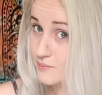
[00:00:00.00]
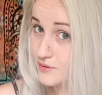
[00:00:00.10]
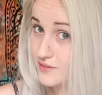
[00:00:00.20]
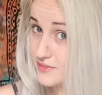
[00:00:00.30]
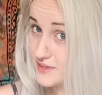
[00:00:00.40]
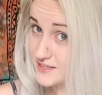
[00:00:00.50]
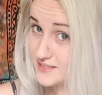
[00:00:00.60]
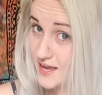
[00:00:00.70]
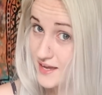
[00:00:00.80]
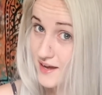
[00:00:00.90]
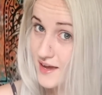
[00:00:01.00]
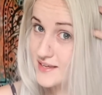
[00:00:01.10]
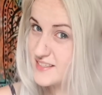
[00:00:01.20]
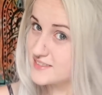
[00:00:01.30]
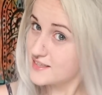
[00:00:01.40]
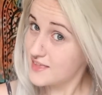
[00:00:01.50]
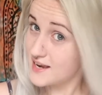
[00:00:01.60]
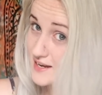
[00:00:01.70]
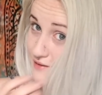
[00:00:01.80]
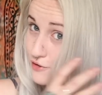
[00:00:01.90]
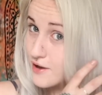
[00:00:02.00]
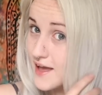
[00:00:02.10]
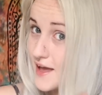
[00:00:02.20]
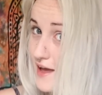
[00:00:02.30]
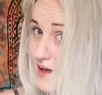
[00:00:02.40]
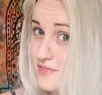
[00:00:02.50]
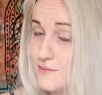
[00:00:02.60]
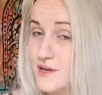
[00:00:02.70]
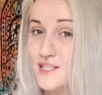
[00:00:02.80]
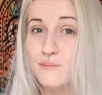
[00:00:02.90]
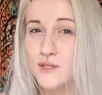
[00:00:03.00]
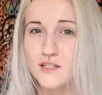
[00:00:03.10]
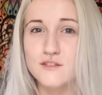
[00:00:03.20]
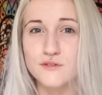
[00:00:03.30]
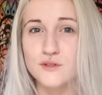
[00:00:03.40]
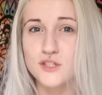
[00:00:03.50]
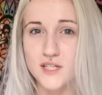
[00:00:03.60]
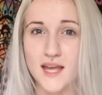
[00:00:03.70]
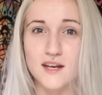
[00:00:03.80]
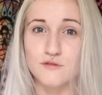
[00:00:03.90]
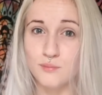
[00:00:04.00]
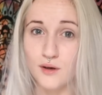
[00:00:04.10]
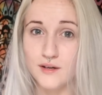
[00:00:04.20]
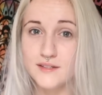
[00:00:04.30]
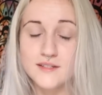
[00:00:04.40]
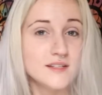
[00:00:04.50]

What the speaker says: But these hair dyes, they leave your hair the most beautiful shade of blonde.